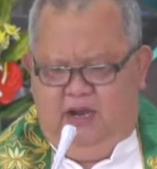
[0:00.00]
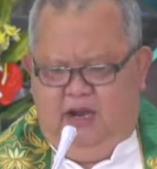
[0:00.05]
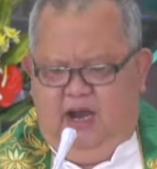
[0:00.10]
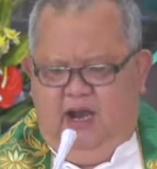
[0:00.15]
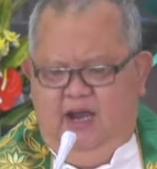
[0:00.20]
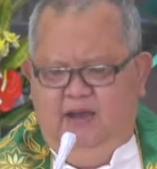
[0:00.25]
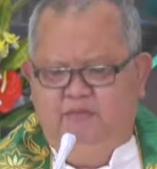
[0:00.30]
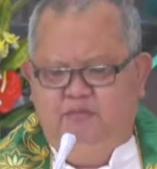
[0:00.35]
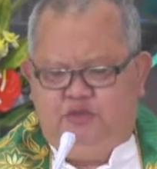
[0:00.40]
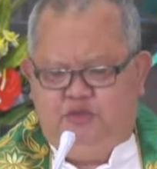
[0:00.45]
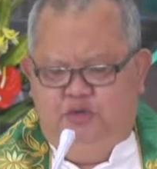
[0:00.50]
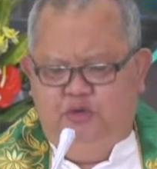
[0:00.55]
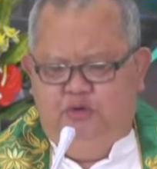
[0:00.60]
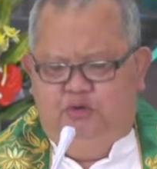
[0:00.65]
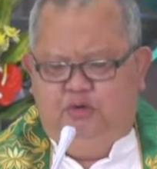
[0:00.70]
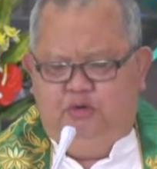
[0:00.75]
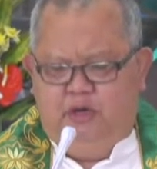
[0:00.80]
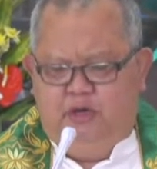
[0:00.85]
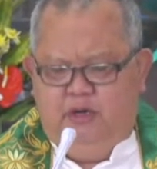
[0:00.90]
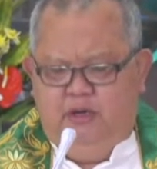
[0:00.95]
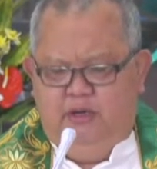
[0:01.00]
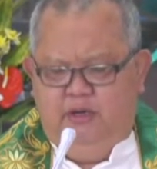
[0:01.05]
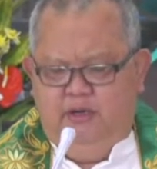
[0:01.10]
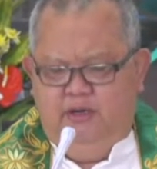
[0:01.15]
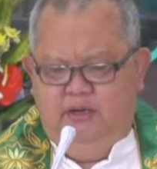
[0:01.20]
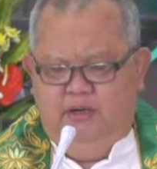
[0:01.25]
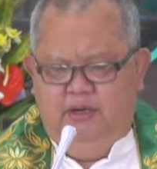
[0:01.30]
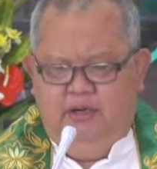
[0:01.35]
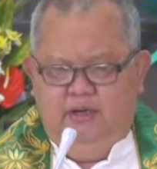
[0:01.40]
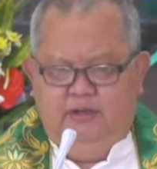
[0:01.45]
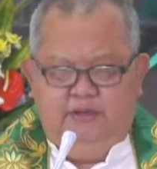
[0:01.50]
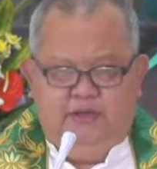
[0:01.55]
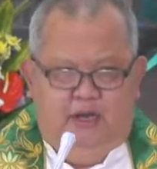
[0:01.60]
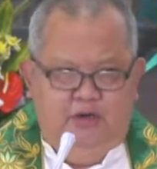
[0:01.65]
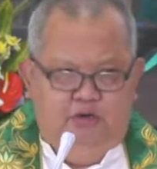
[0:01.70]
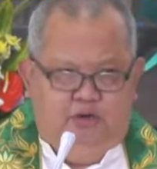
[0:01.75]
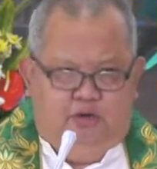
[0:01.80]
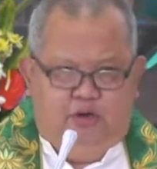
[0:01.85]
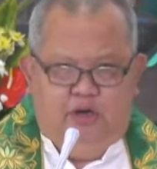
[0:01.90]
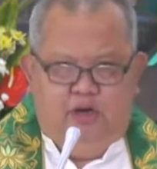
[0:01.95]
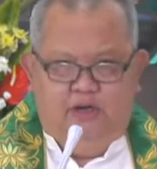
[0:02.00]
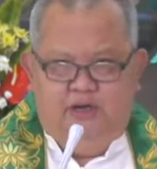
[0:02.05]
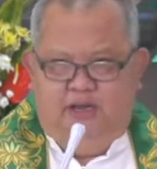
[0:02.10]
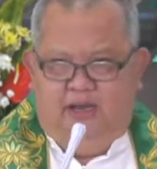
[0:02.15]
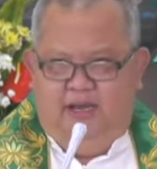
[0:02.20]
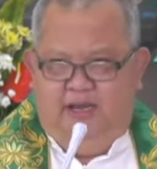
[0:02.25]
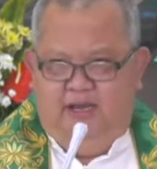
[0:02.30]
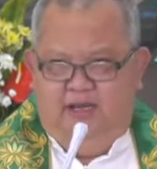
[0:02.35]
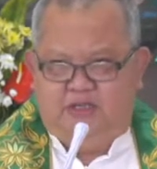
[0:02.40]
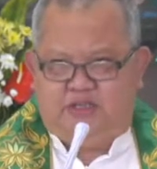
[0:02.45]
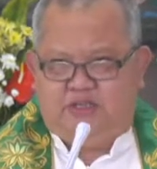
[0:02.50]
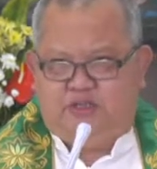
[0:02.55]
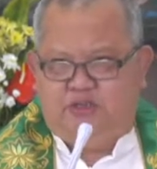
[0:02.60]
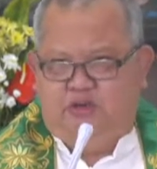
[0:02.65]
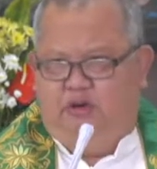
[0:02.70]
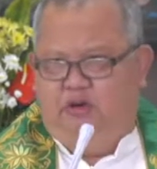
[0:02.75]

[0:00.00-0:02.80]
I'm sure the Lord is